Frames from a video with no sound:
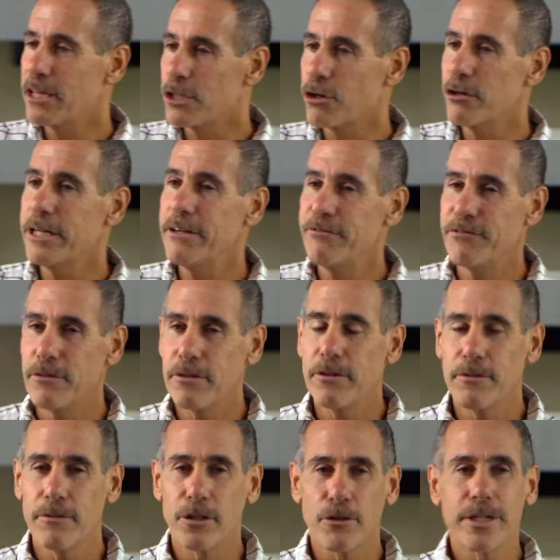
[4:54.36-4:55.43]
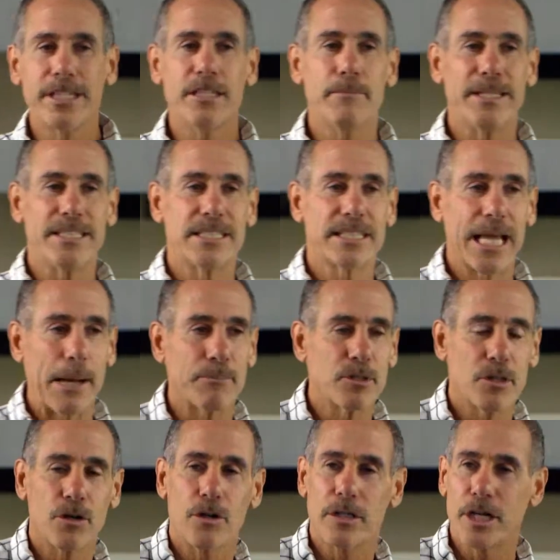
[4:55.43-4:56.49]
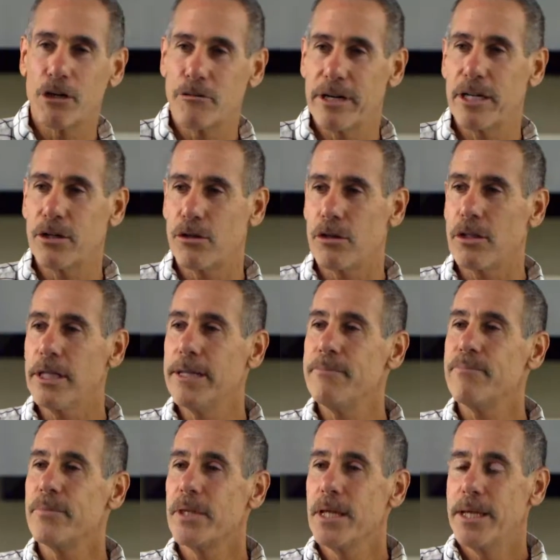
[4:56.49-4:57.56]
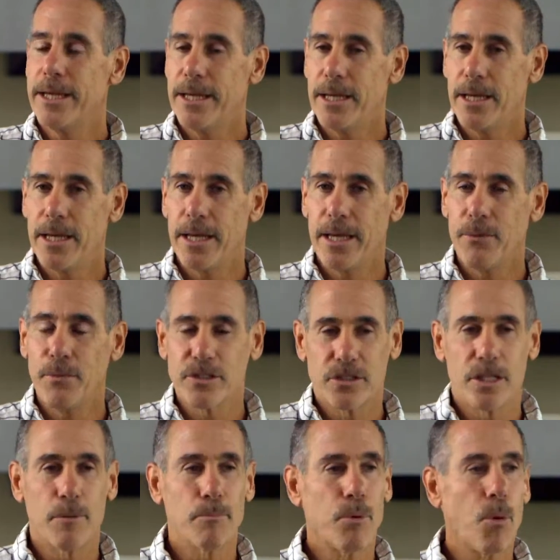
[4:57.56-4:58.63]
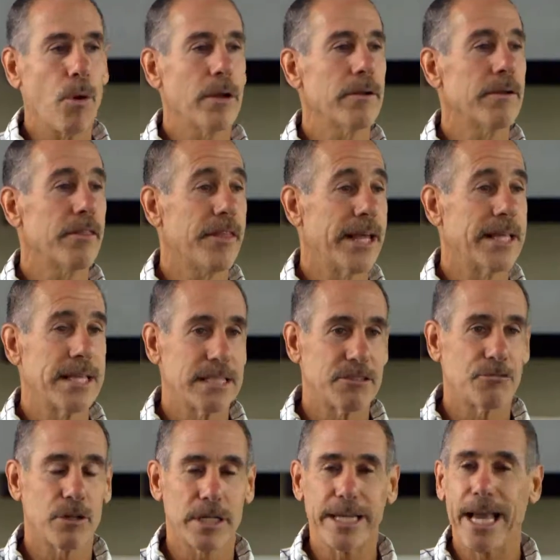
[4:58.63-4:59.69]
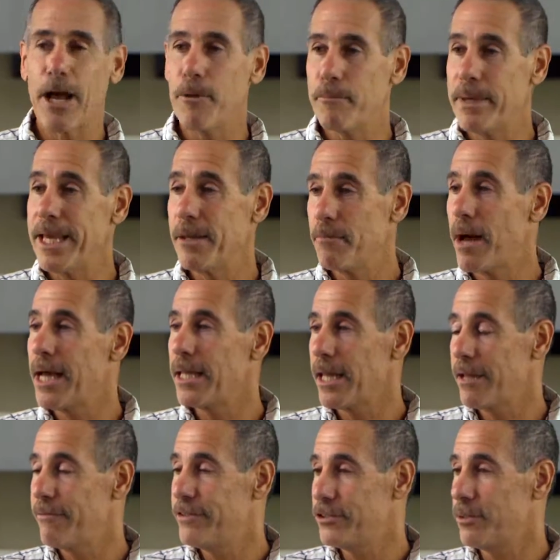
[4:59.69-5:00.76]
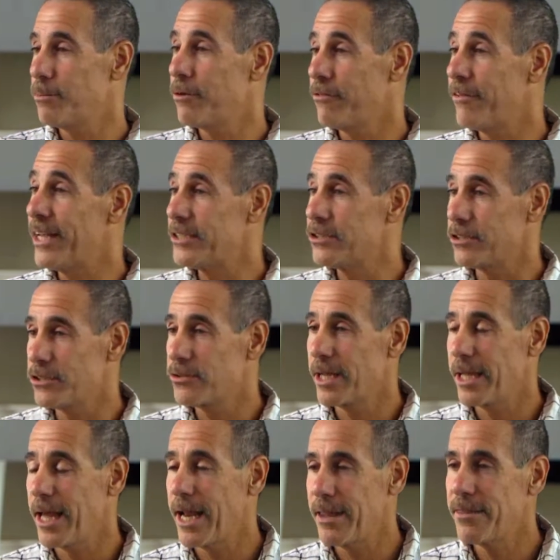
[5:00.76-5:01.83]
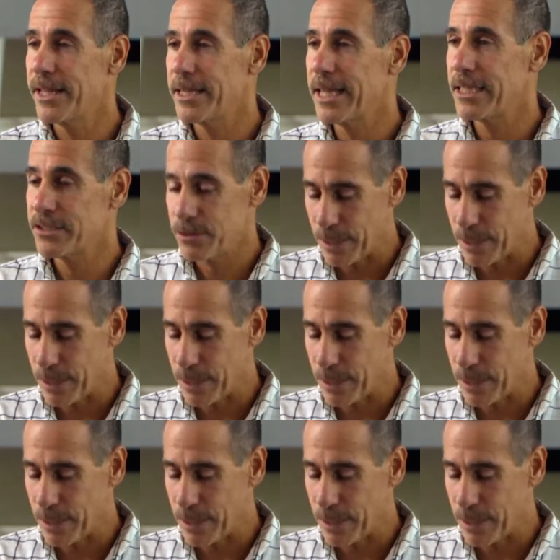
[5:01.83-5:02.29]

learning to be skeptical and critical was an important thing that's really helped me in my life as a professor. So I think that